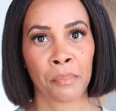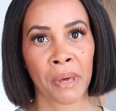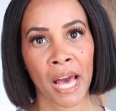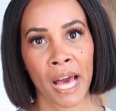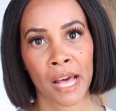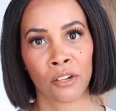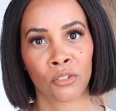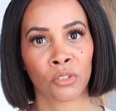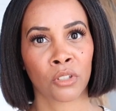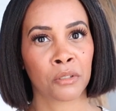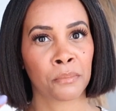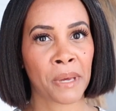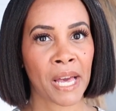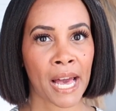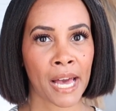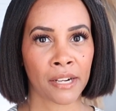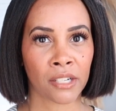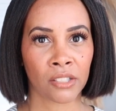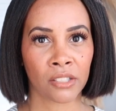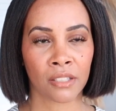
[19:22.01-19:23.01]
pattern on
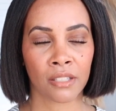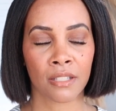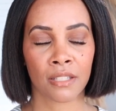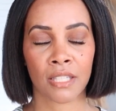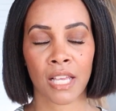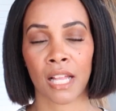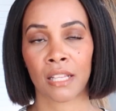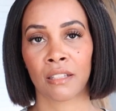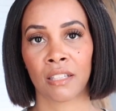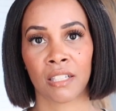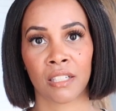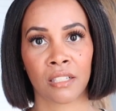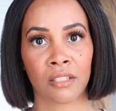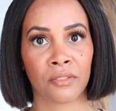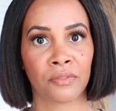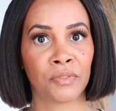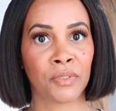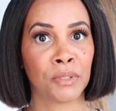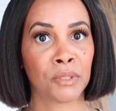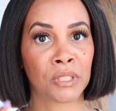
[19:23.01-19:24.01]
pattern because I love